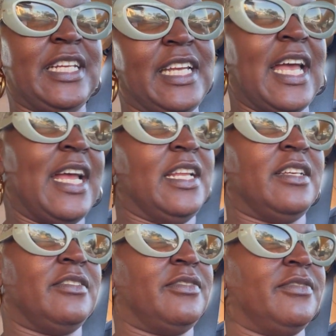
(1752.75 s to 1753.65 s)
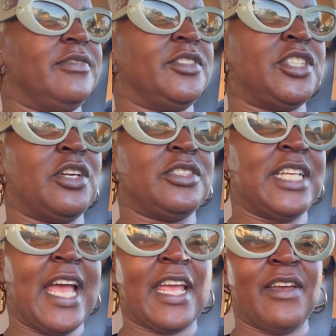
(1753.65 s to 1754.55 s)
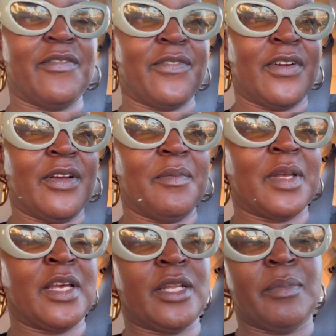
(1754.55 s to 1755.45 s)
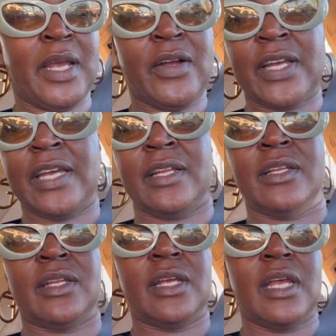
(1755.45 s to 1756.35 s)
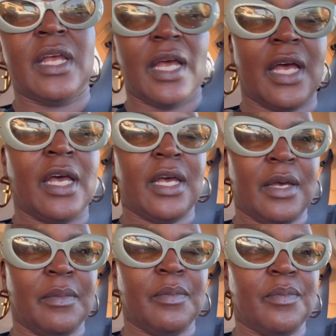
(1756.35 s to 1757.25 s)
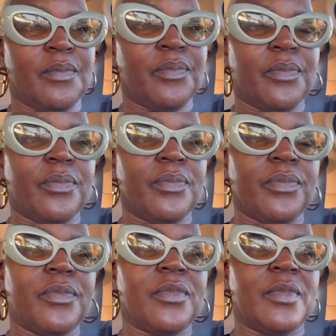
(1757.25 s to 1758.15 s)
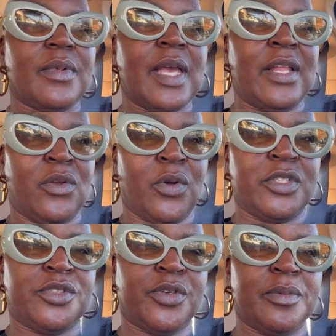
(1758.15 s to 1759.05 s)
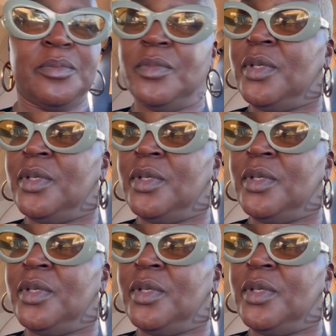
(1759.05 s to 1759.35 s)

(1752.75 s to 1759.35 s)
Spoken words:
kind of shirt jacket from Good American at Nordstrom,